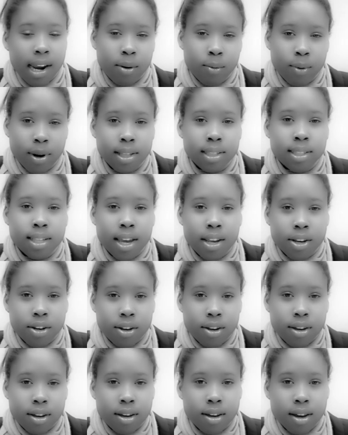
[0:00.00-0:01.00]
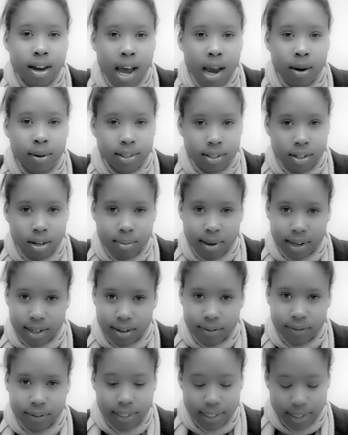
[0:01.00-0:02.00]
"And at once I knew I was not
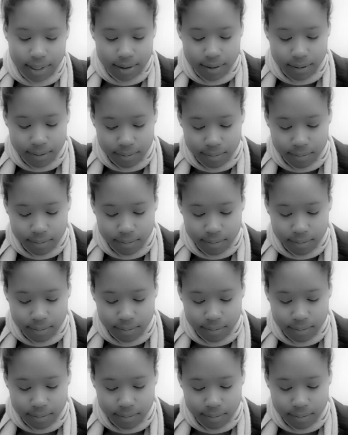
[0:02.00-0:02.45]
magnificent."